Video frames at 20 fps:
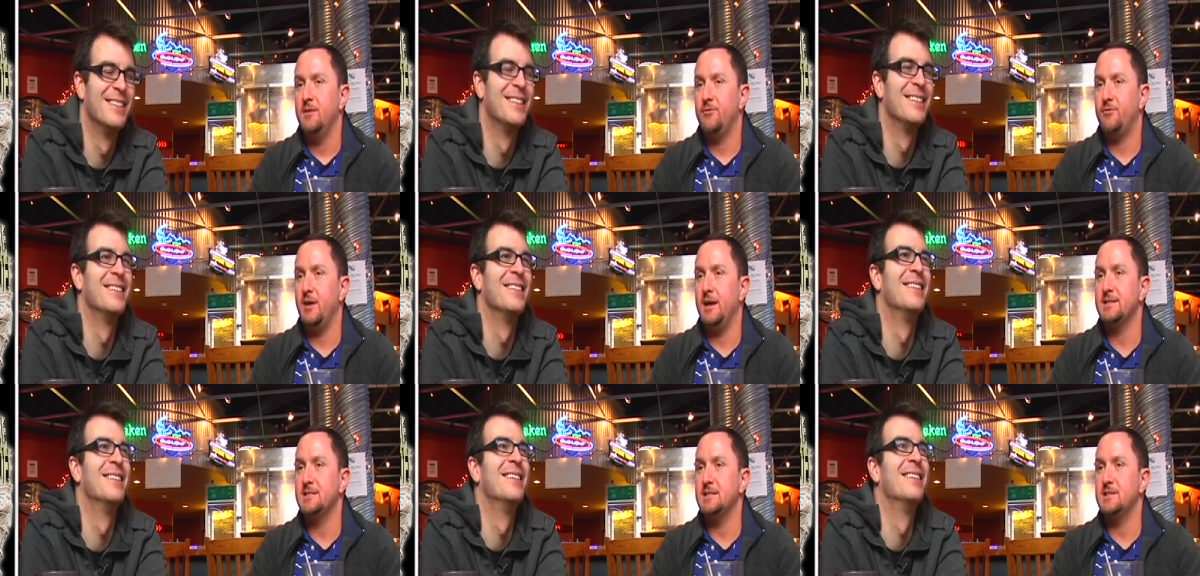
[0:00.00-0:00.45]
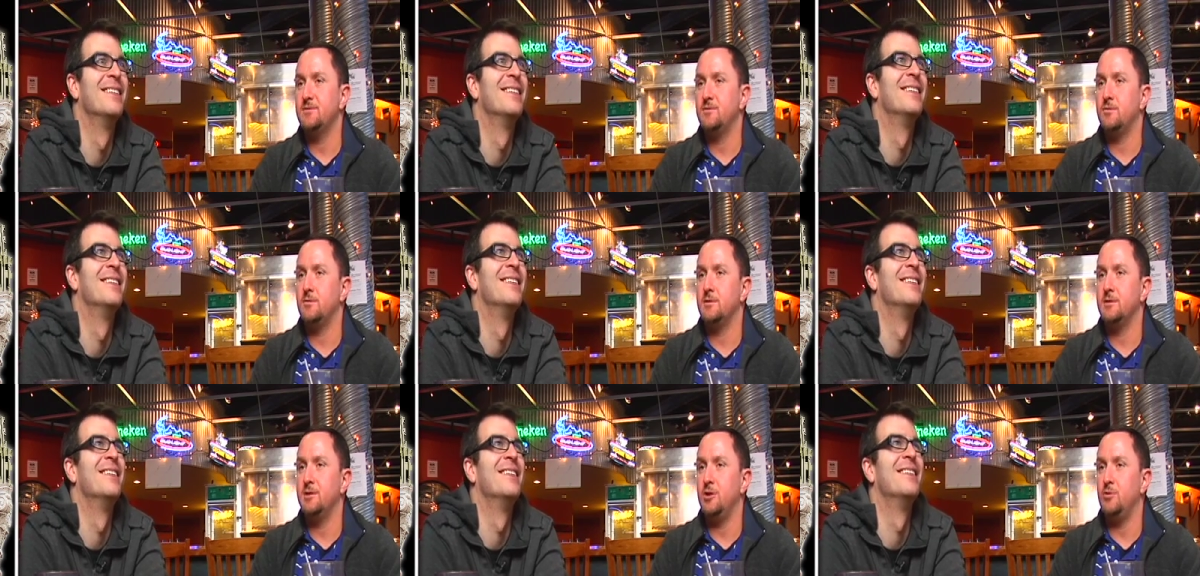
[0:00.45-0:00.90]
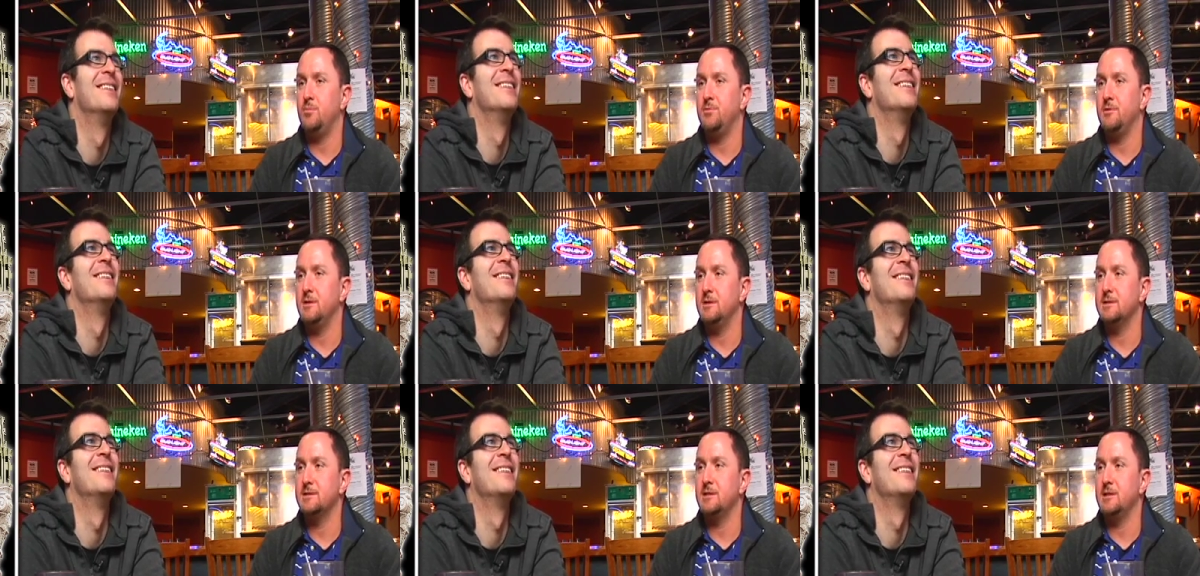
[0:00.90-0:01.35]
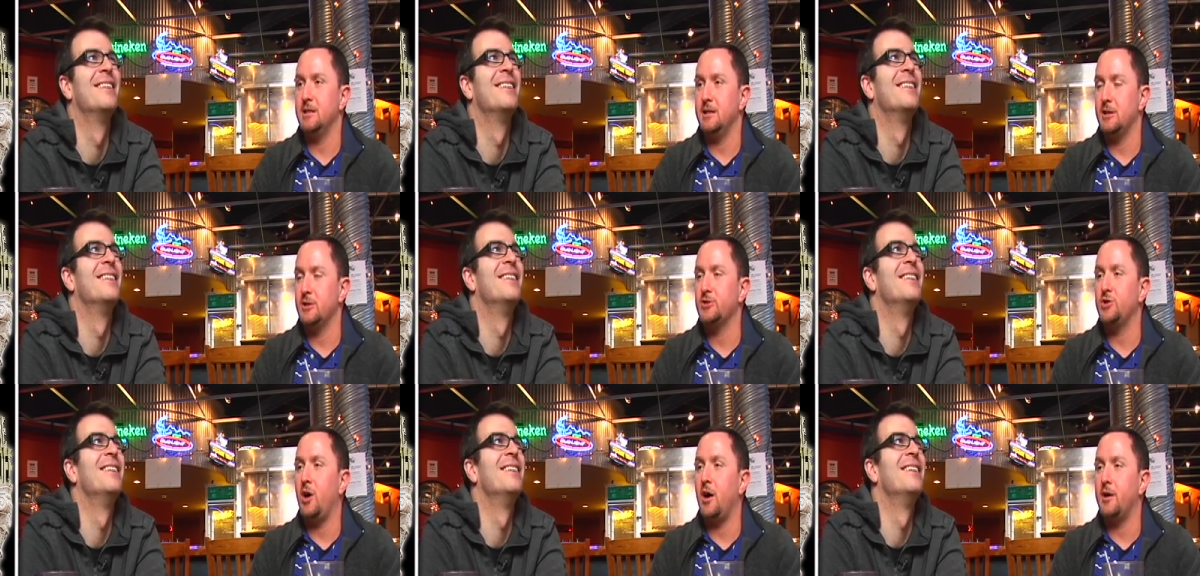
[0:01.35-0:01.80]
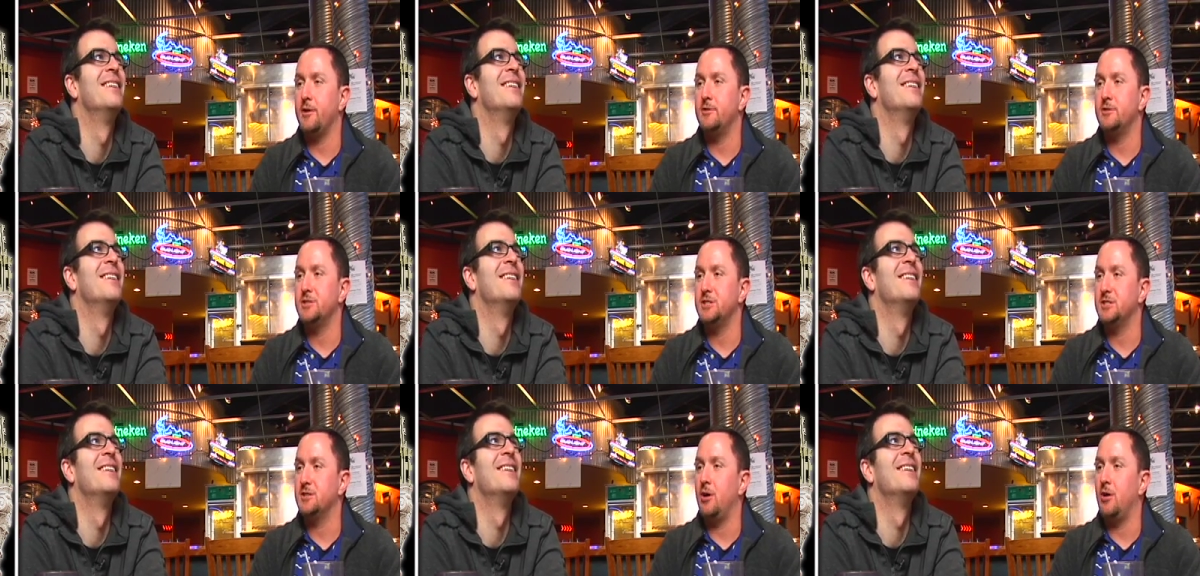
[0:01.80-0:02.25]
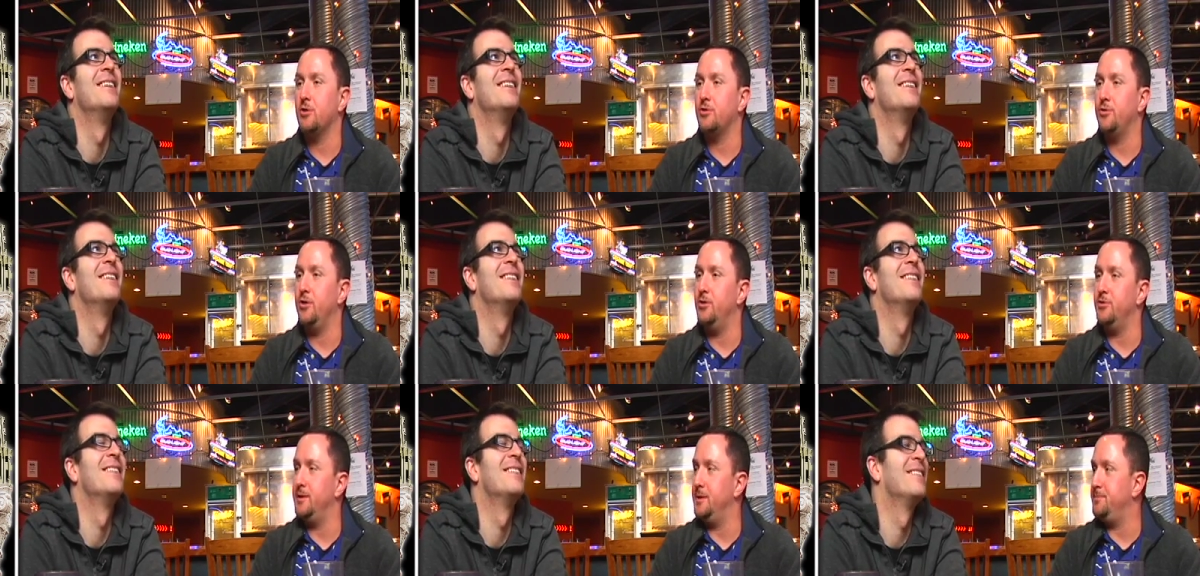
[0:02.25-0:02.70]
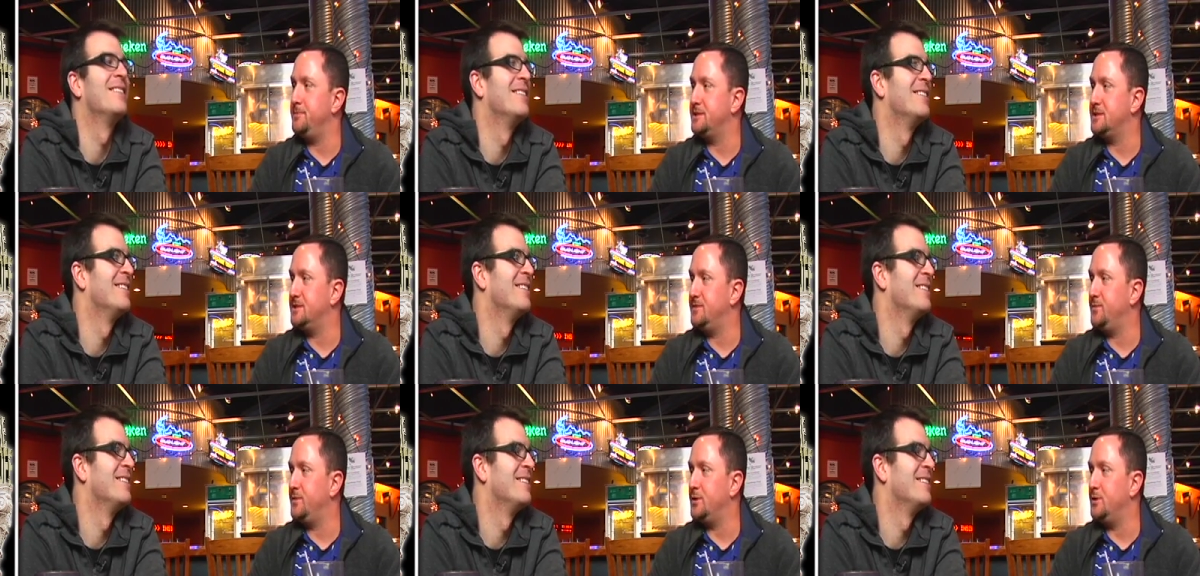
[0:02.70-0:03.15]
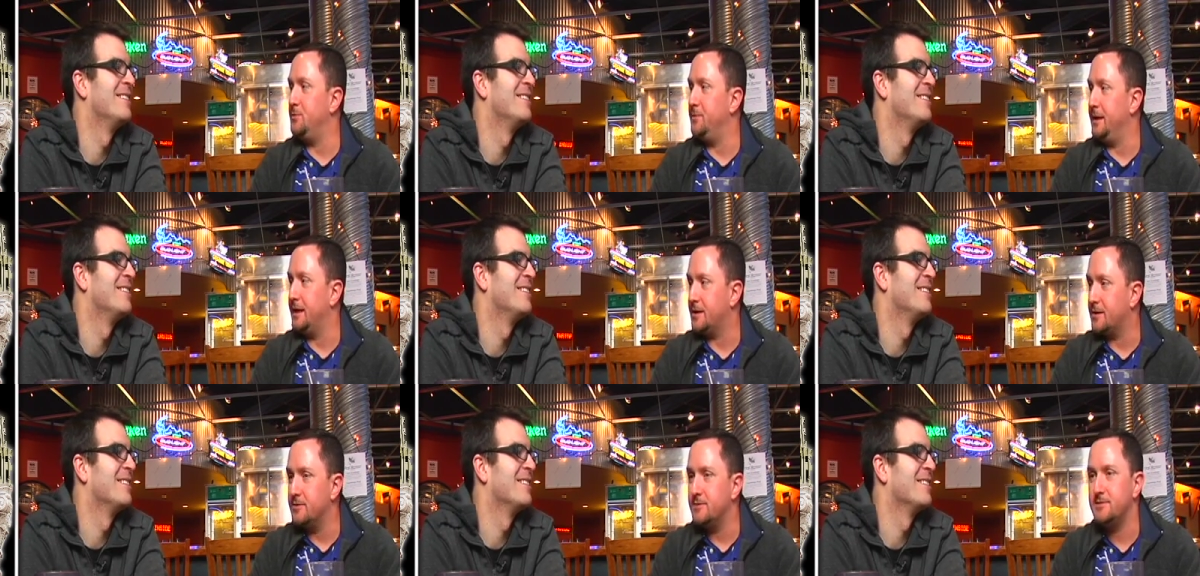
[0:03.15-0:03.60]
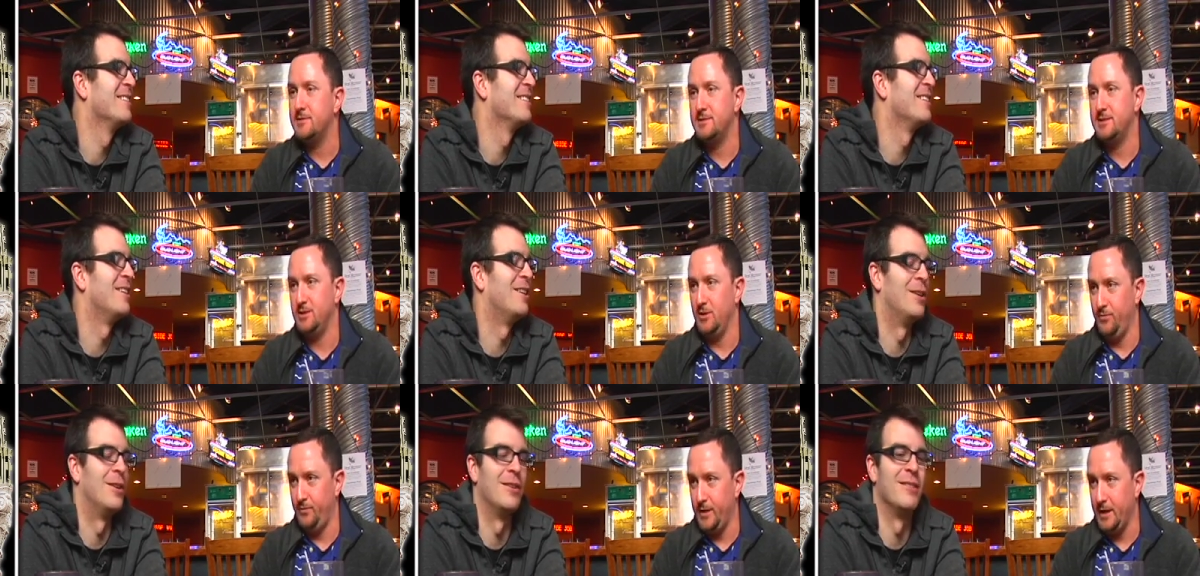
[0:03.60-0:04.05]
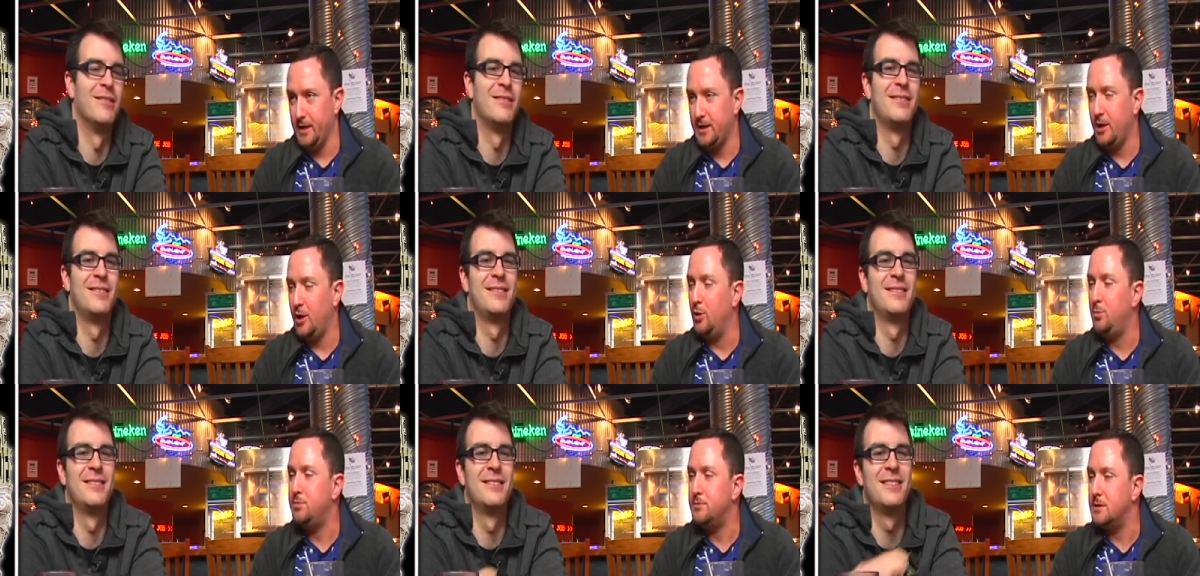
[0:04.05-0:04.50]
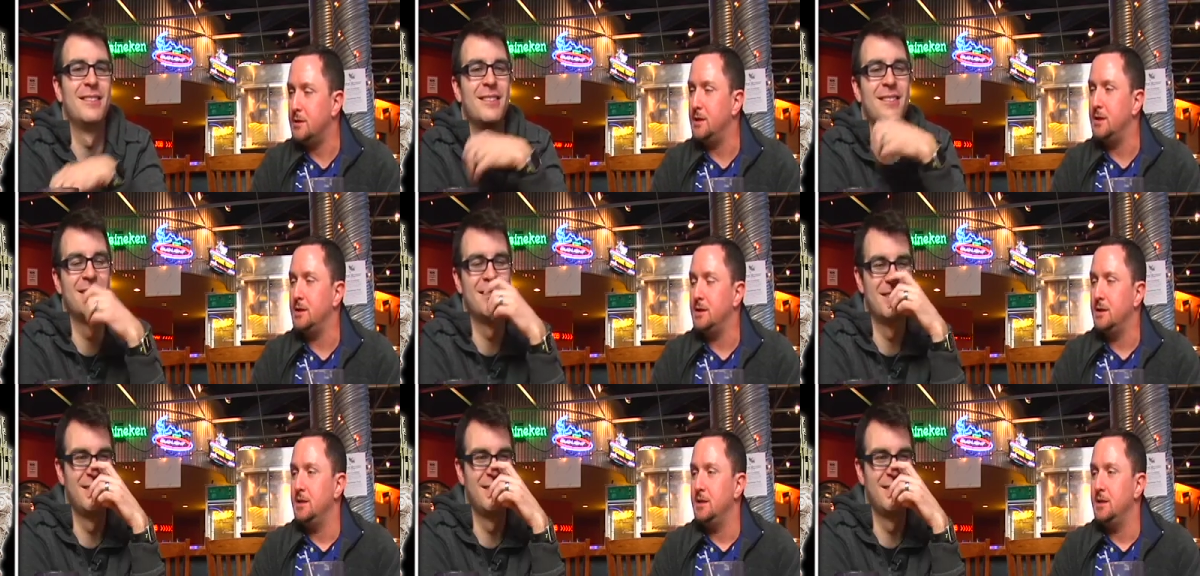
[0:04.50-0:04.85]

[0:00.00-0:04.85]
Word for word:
Speaker 1: Francis Ford Coppola's little daughter. She's all grown up, but she's a filmmaker, Aww. Sofia Coppola